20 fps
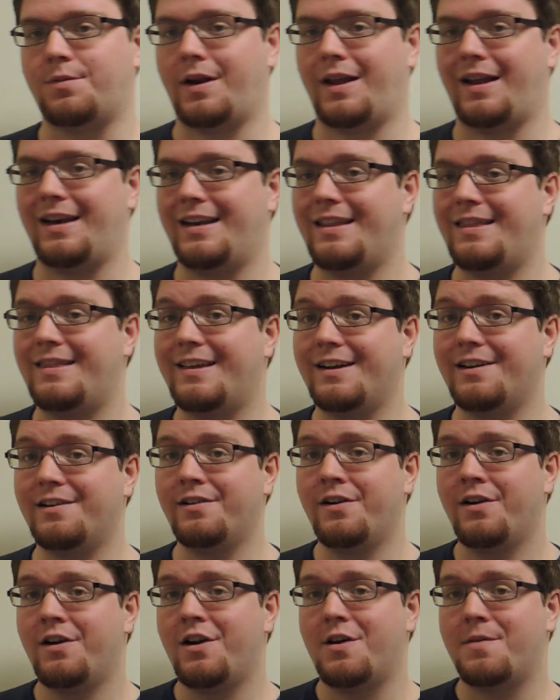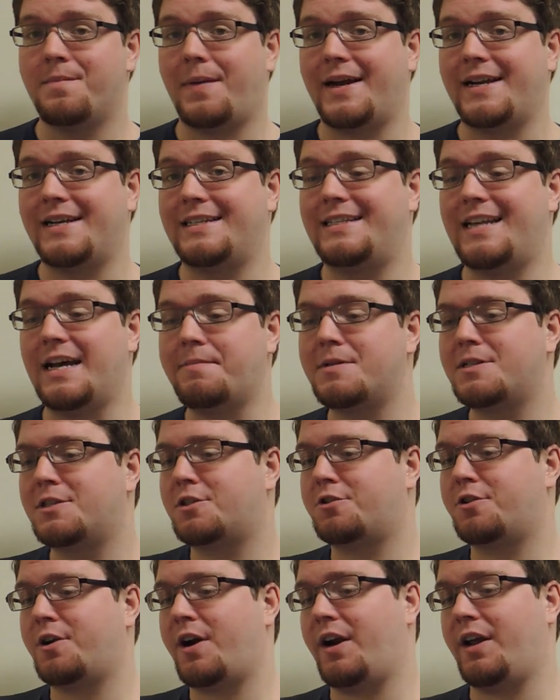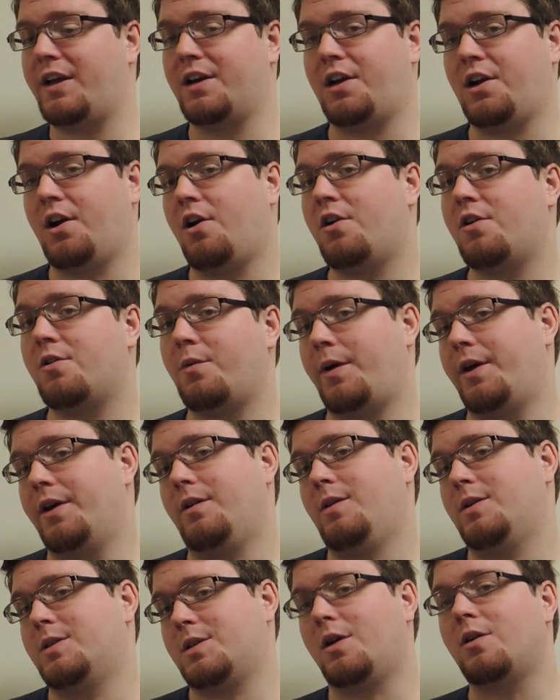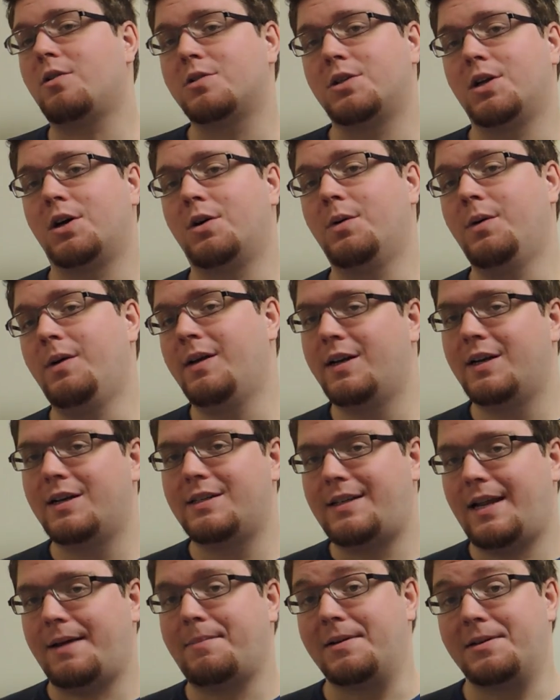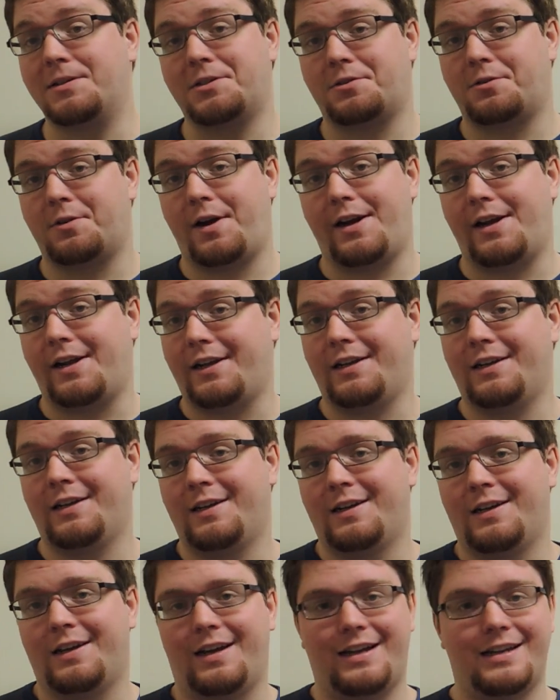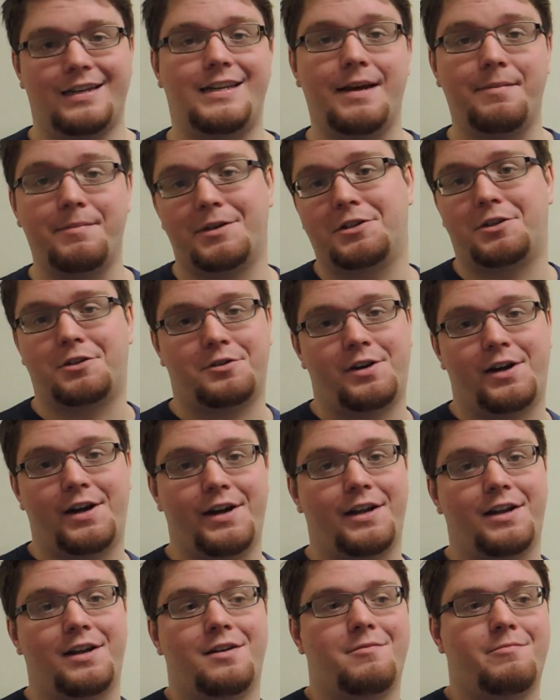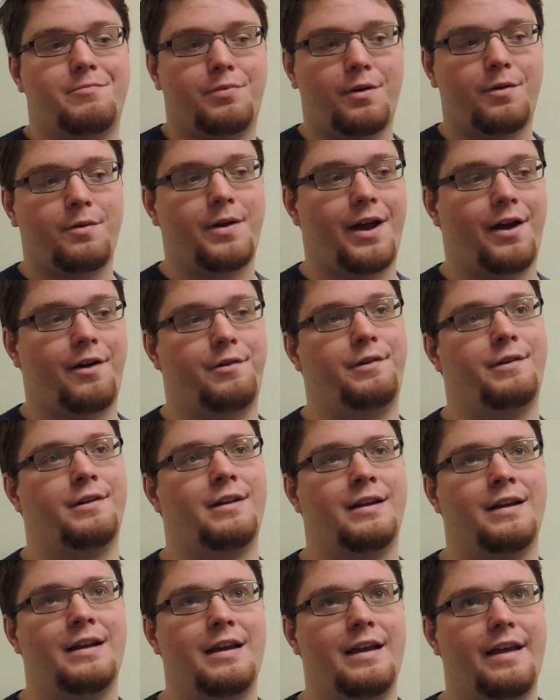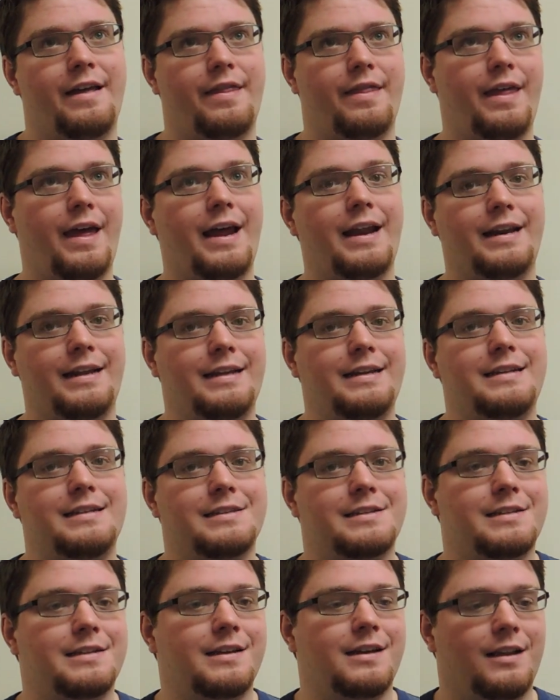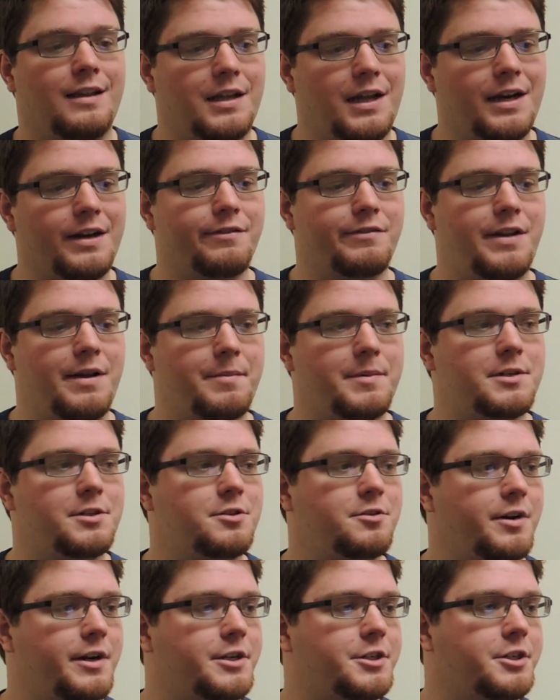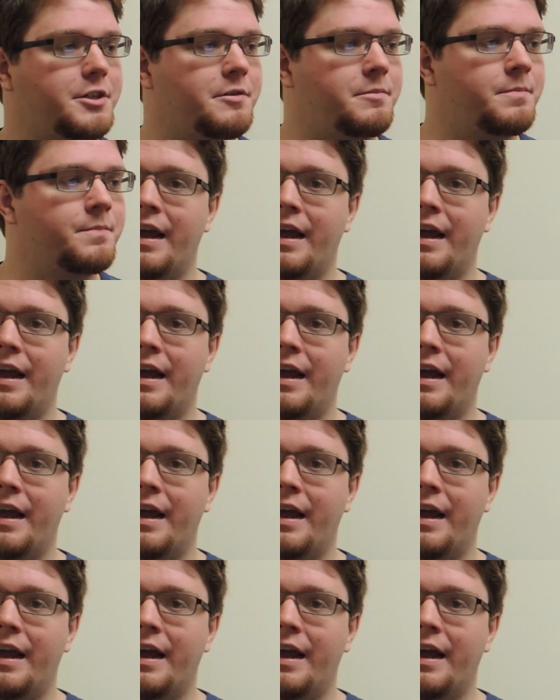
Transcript: what I did there? By demonstrating a cartwheel is also demonstrating a demonstrating pronoun. That is a lot of demonstration.